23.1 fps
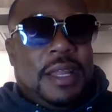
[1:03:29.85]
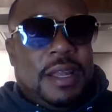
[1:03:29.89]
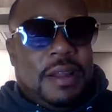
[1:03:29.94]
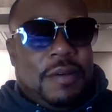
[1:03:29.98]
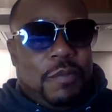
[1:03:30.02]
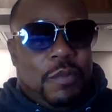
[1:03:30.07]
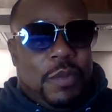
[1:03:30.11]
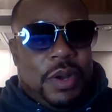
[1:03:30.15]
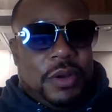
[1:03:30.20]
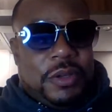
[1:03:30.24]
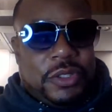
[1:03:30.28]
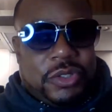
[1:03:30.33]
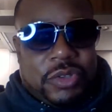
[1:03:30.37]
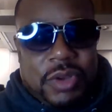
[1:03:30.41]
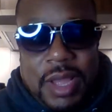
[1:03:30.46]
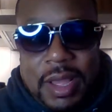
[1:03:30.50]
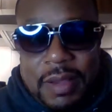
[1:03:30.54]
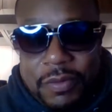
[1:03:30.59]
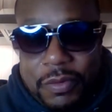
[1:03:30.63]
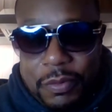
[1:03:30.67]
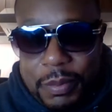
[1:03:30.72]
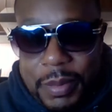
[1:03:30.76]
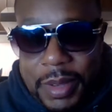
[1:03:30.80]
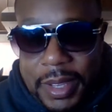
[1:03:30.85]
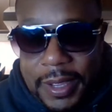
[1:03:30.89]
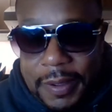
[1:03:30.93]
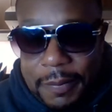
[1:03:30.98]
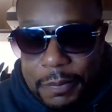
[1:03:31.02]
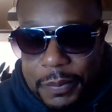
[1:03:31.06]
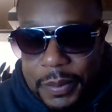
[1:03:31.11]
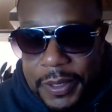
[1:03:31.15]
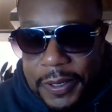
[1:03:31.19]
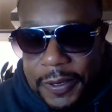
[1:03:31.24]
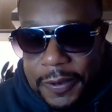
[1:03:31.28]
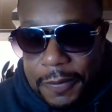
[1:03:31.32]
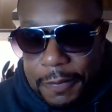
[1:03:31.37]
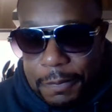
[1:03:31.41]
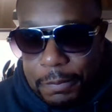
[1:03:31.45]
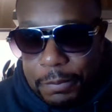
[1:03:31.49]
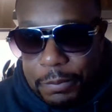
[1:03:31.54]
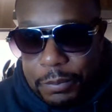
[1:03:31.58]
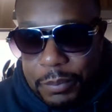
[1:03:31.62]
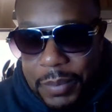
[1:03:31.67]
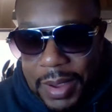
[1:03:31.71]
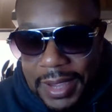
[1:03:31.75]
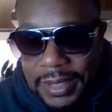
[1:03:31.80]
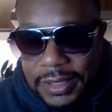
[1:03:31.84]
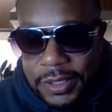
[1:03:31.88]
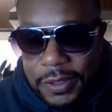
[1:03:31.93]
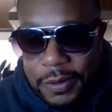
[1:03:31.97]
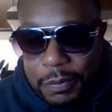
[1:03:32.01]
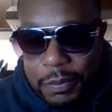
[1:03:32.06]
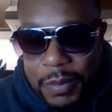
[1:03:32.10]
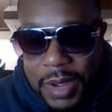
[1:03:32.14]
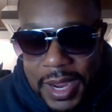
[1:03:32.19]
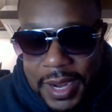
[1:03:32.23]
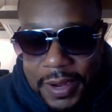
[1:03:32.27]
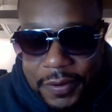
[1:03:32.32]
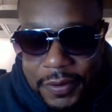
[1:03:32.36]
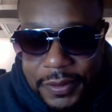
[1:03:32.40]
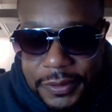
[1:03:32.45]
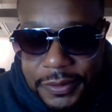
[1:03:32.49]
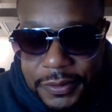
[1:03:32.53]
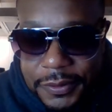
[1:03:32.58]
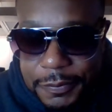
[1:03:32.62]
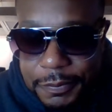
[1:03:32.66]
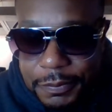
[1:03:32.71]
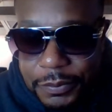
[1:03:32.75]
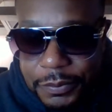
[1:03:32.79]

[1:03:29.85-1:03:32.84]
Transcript: I'm well traveled, man. But back to the migrants.